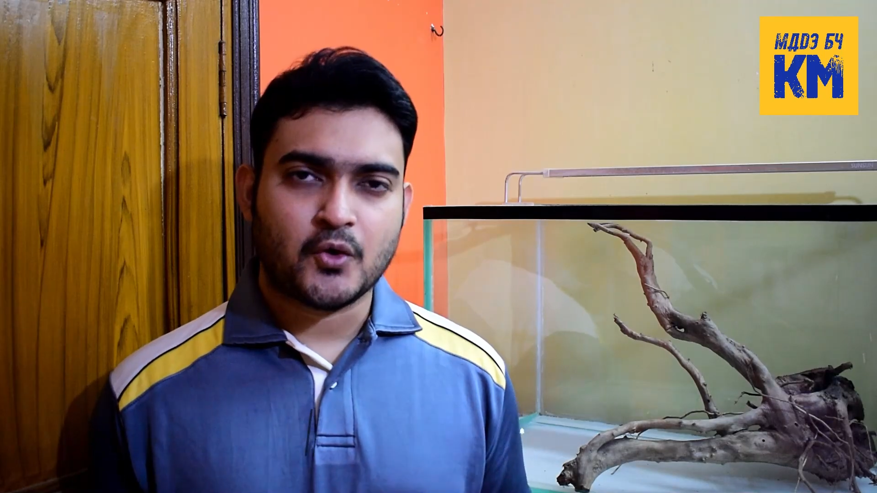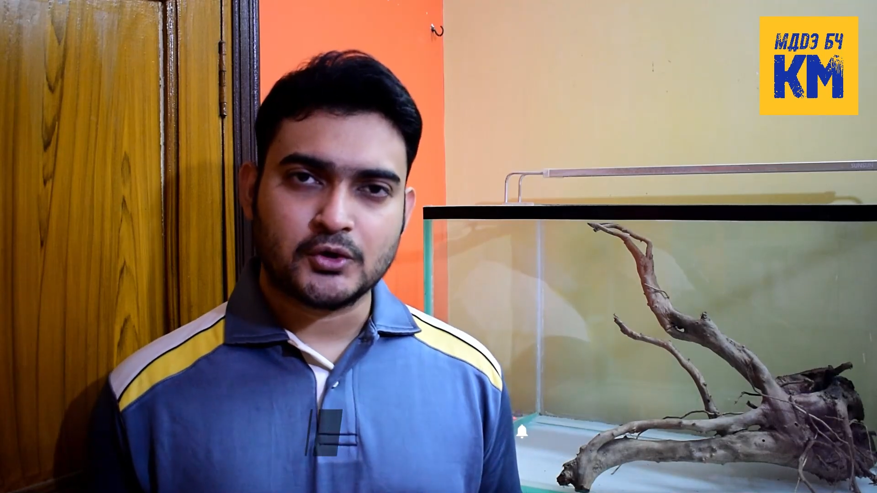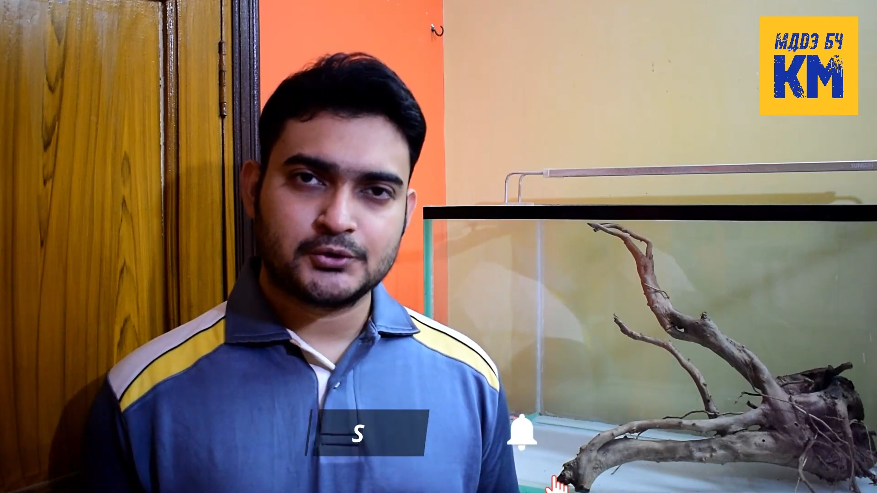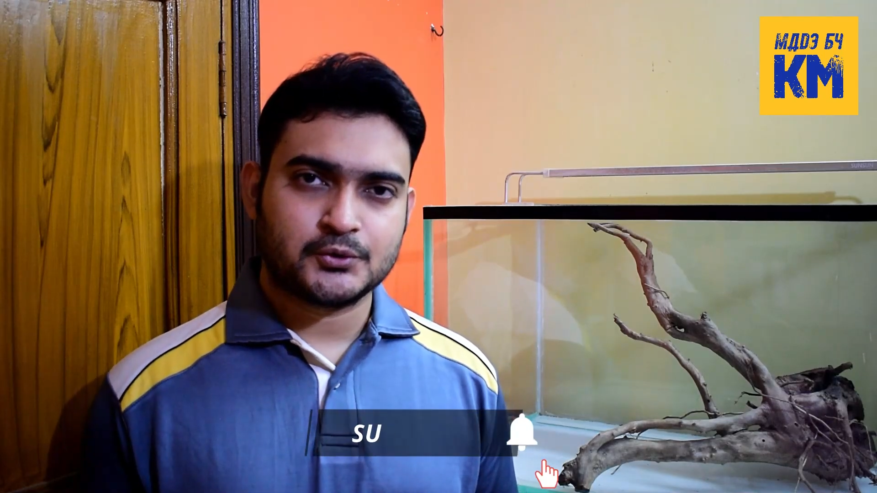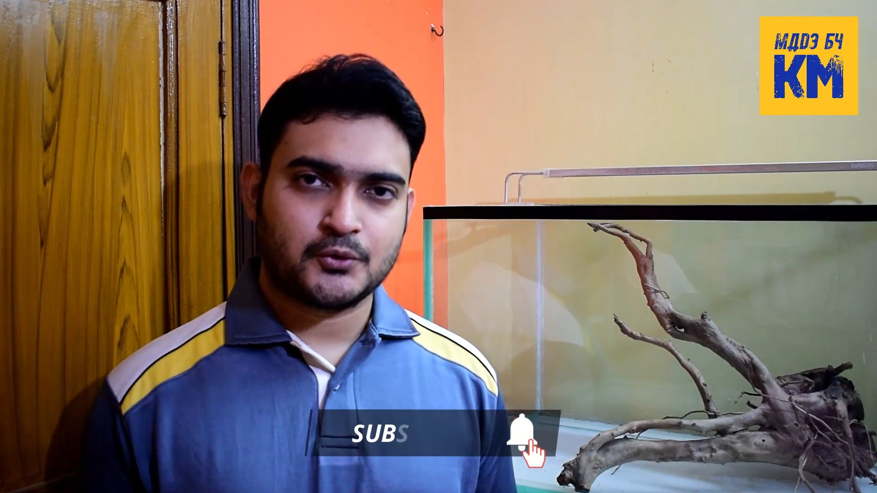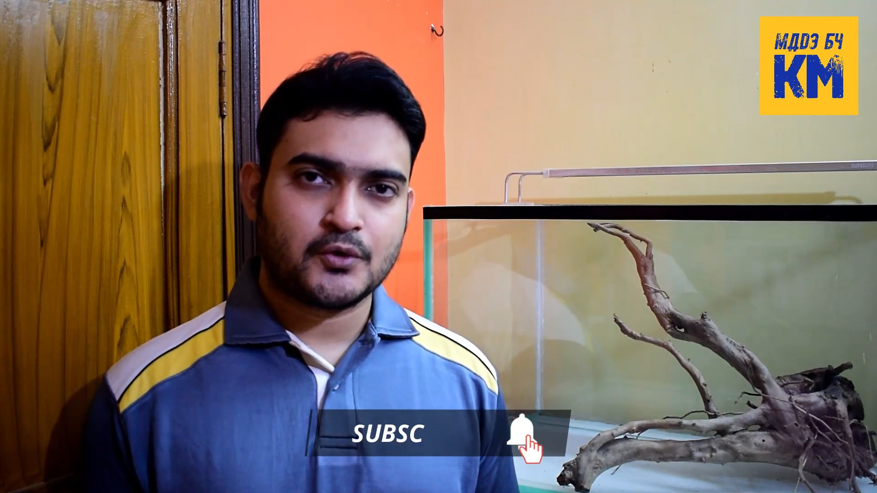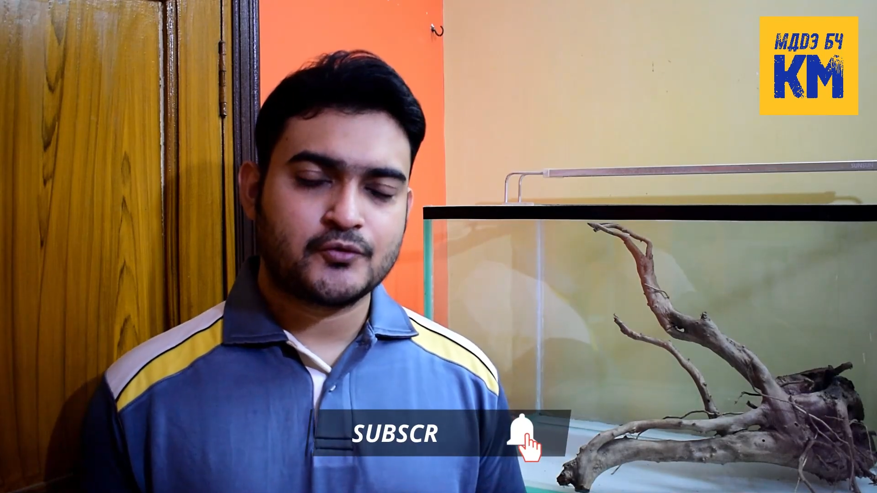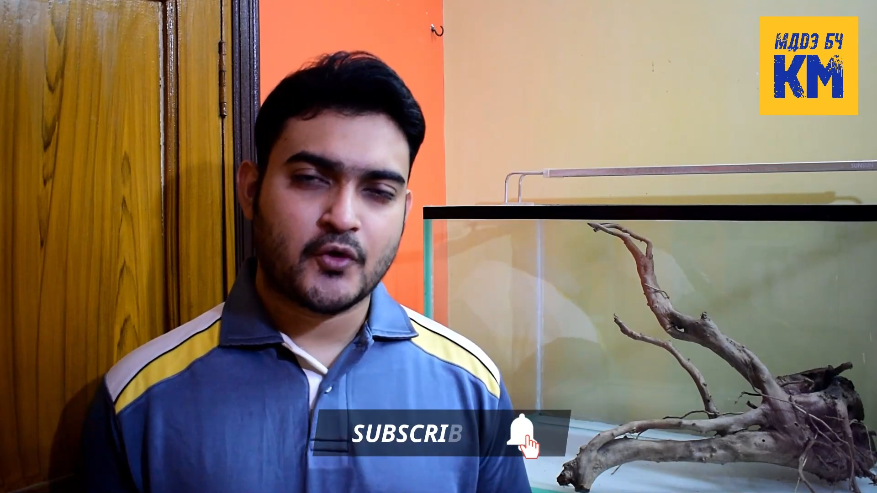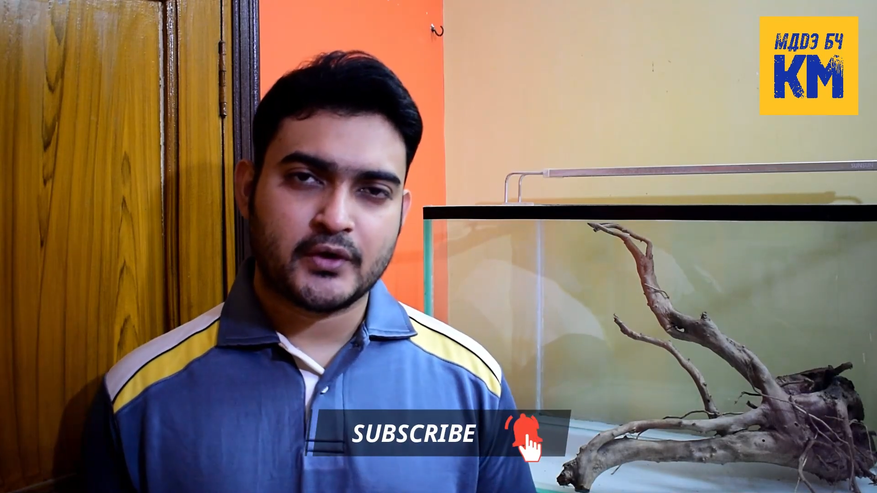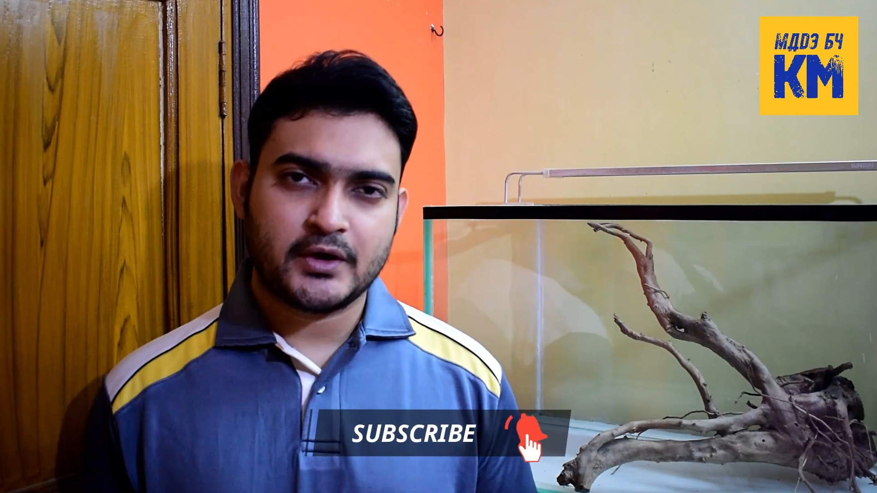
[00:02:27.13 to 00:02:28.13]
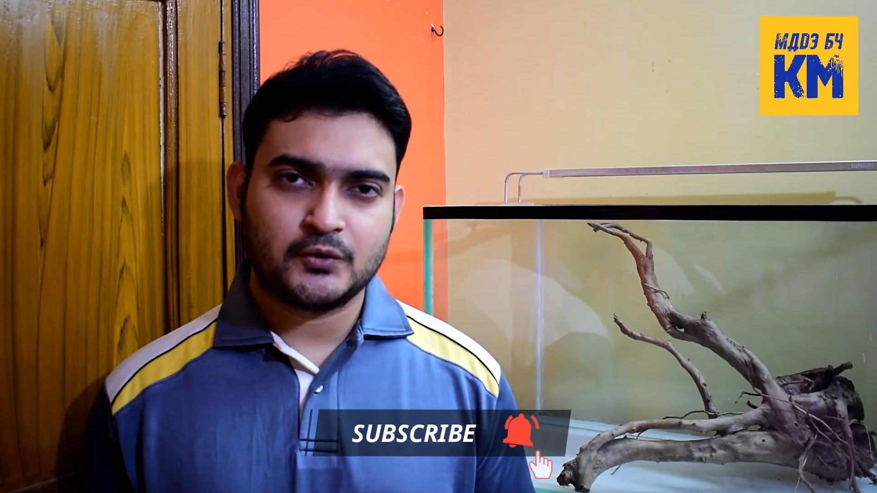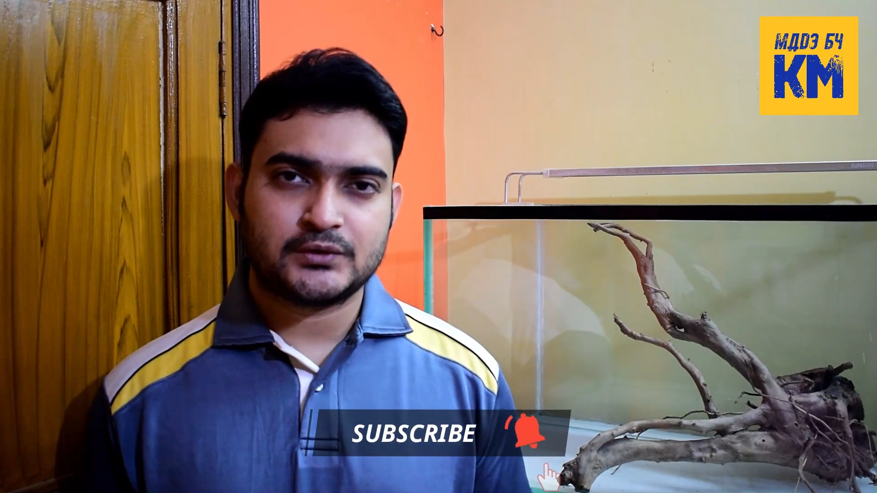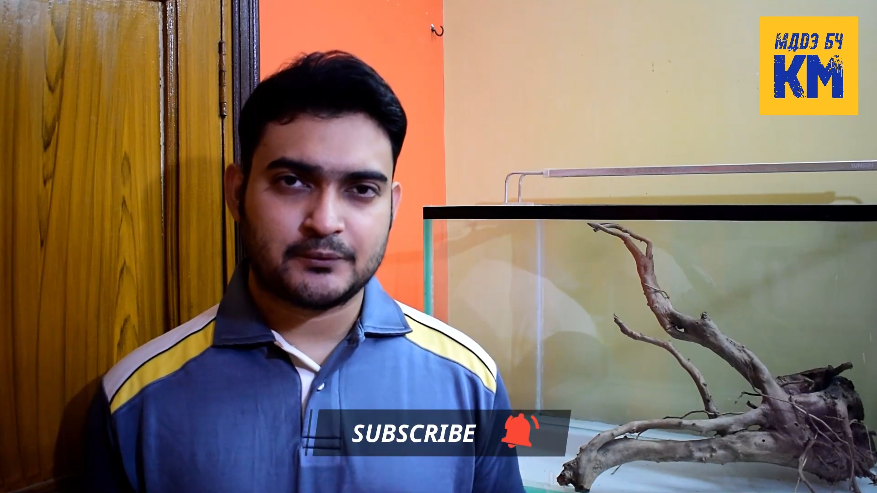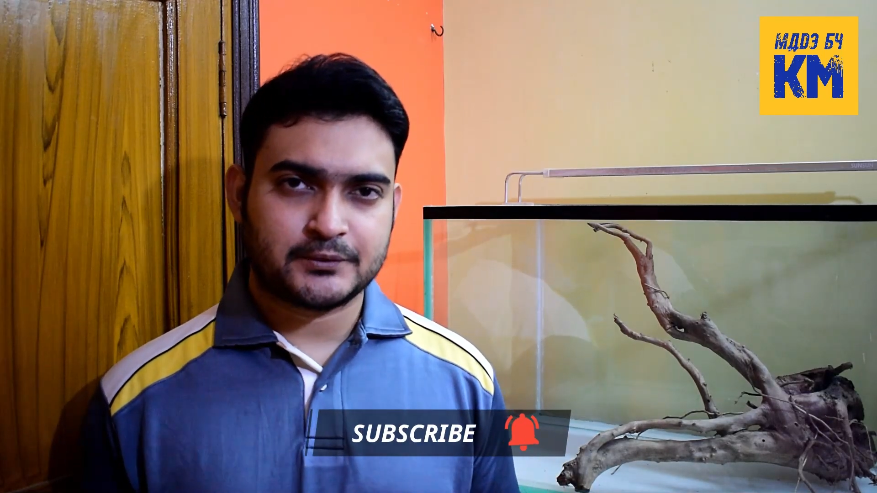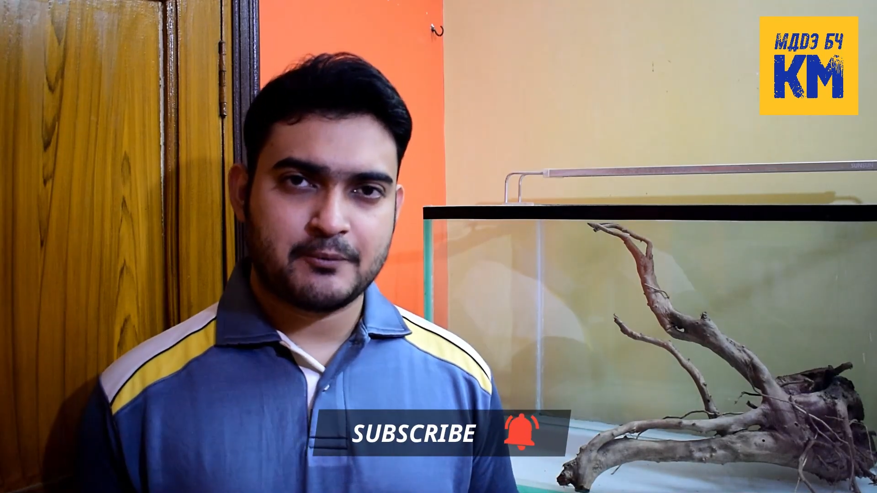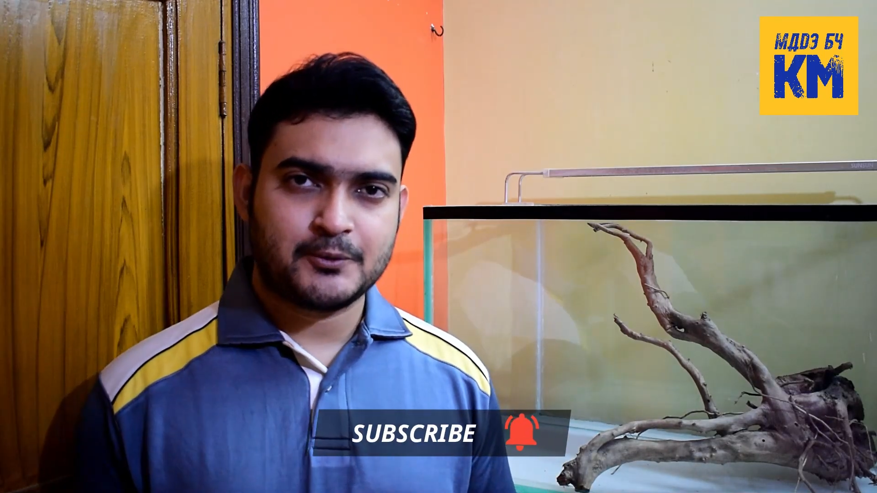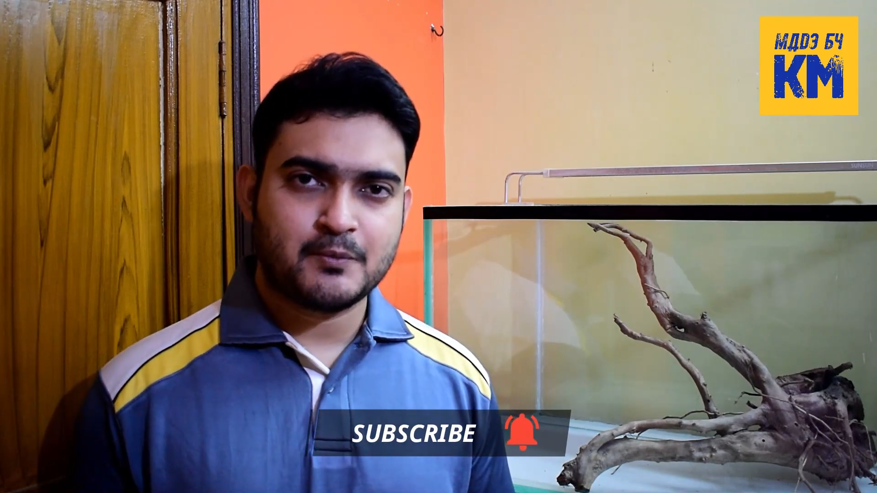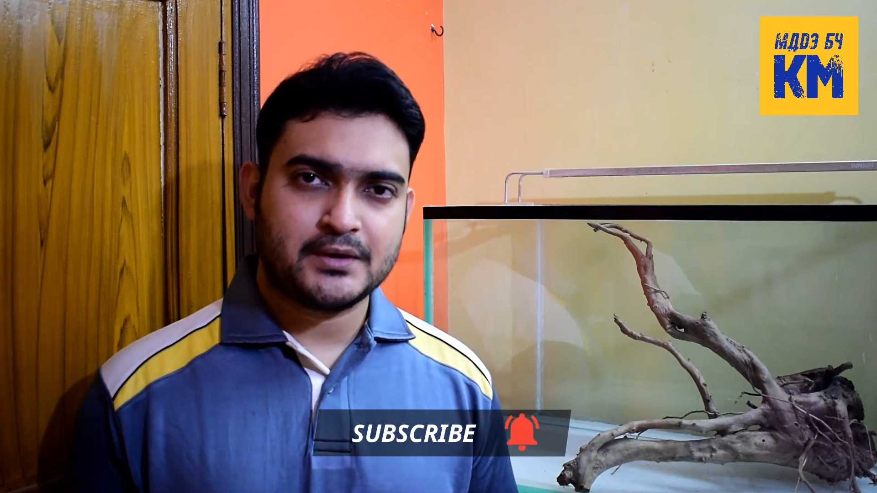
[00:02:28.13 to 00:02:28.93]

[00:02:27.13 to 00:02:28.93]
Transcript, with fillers: Also, don't forget to subscribe